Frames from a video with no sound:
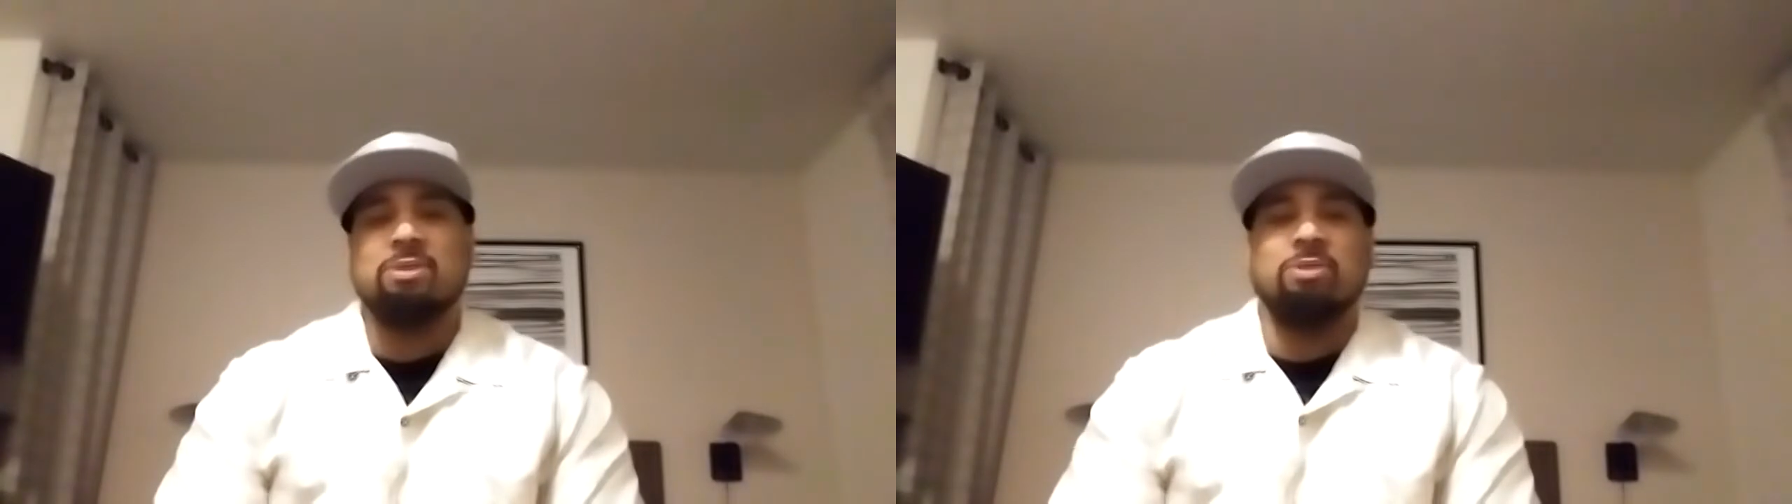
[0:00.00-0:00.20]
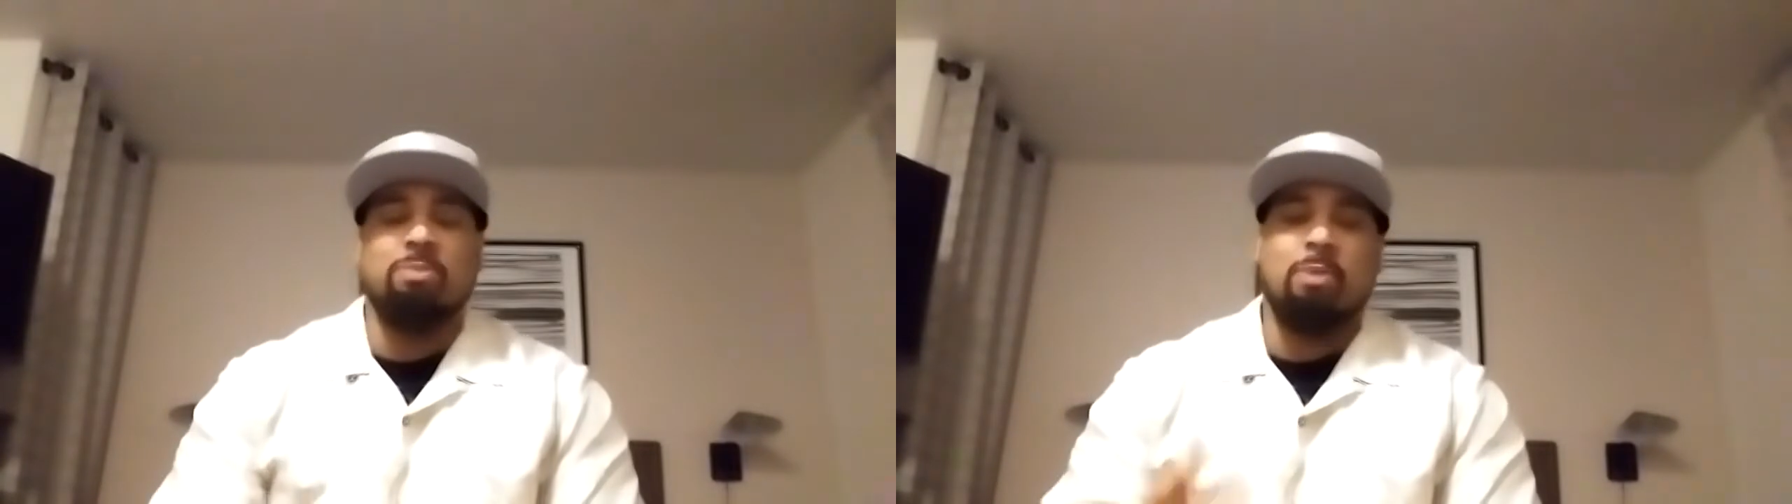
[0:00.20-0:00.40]

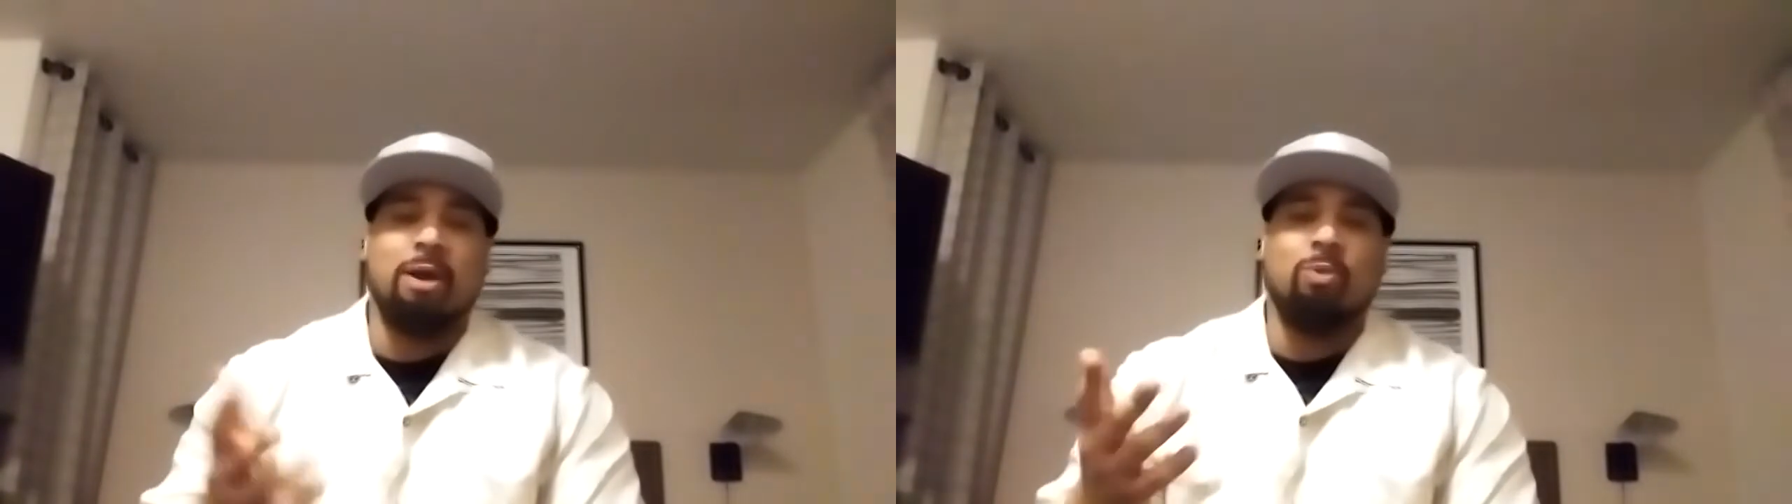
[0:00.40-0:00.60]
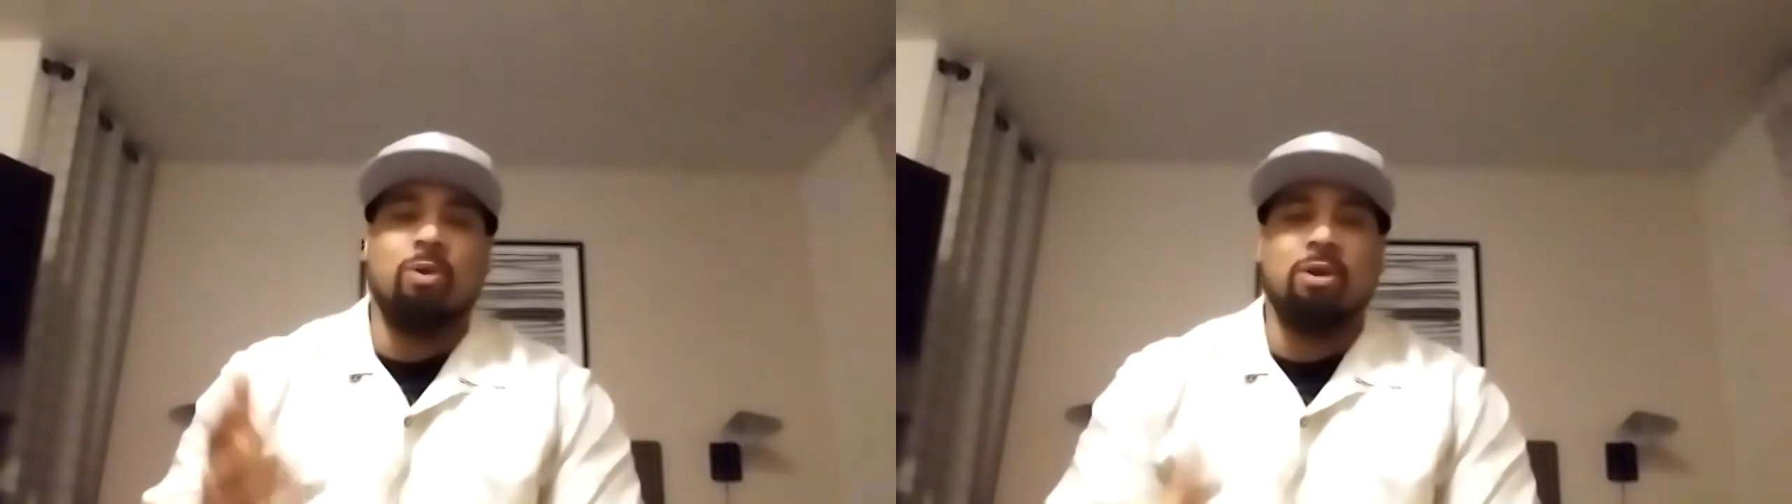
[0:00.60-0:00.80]
so you
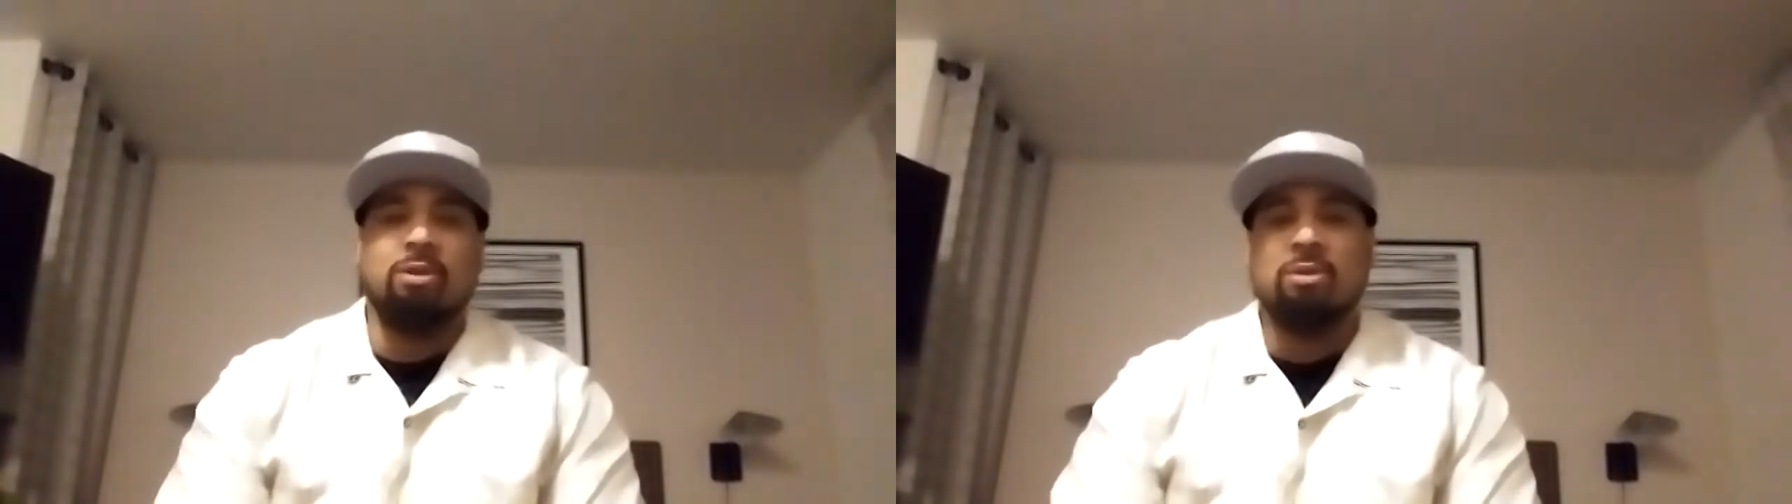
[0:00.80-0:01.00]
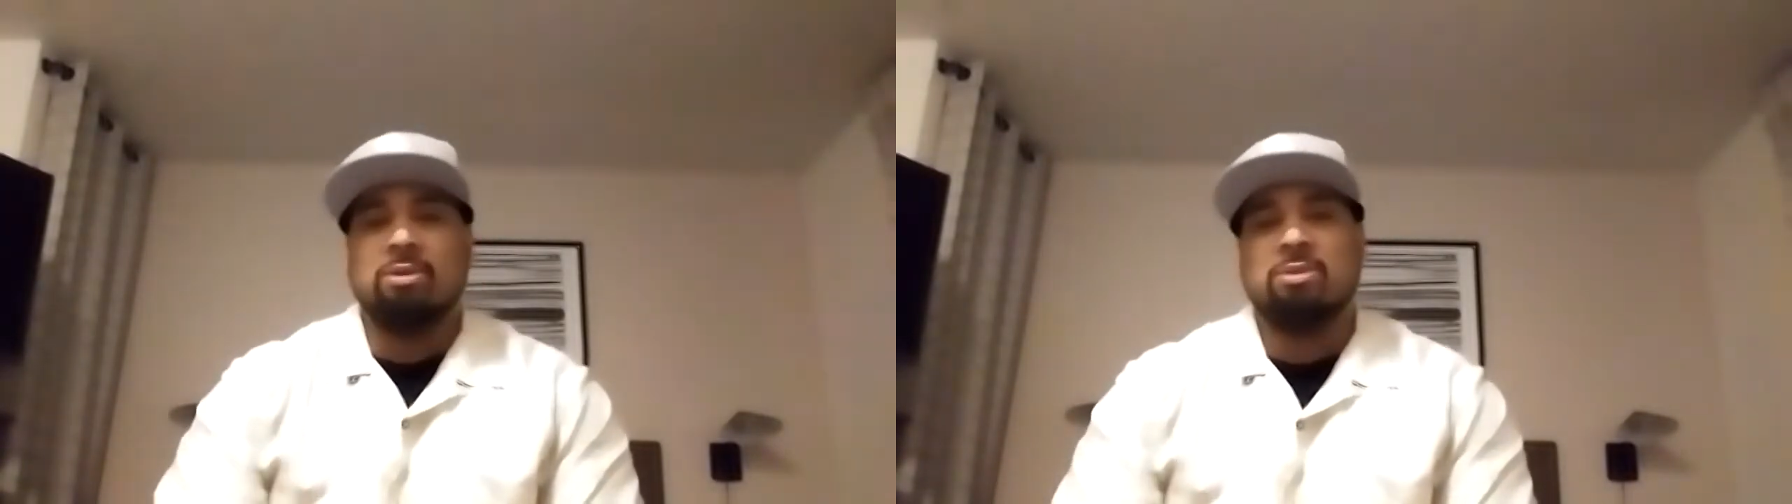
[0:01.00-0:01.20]
might want
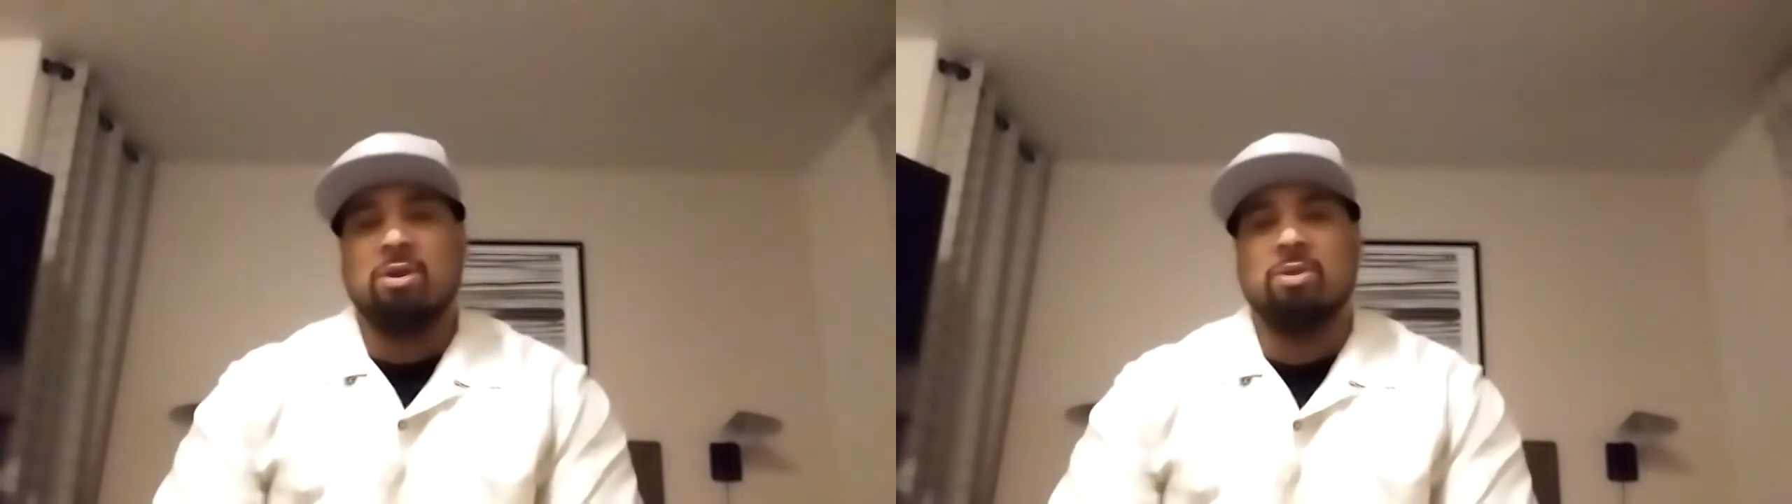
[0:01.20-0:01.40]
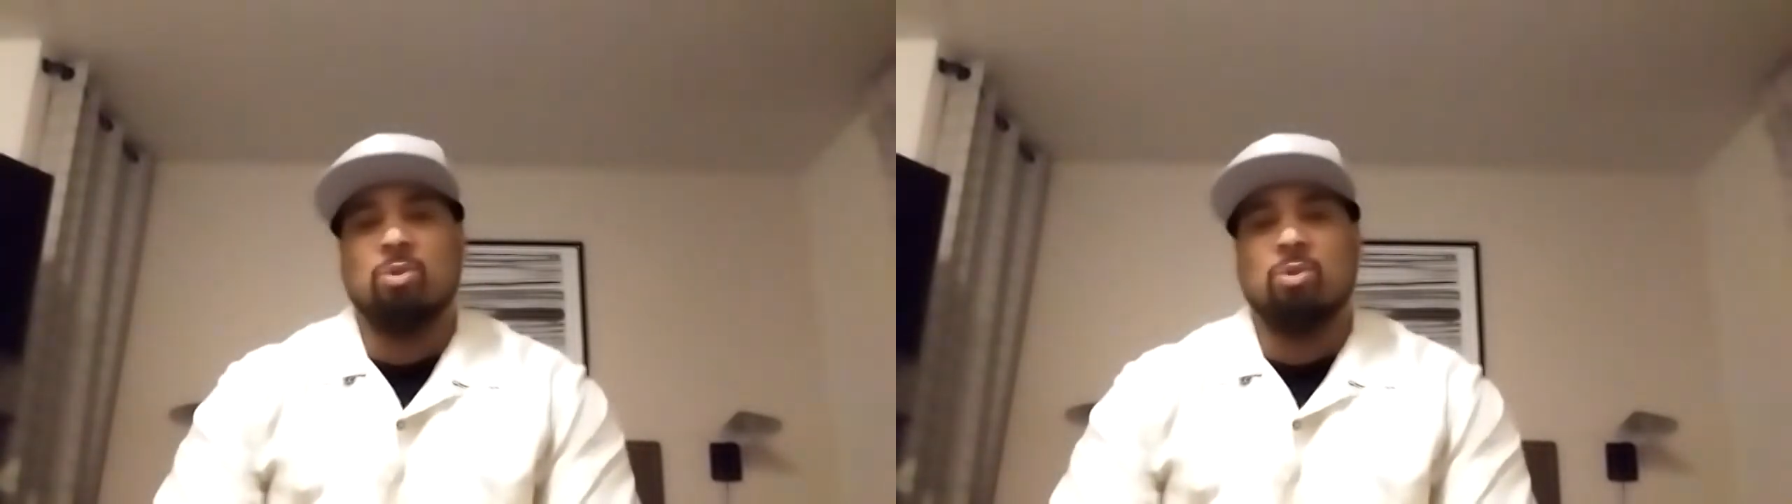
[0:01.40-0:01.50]
to turn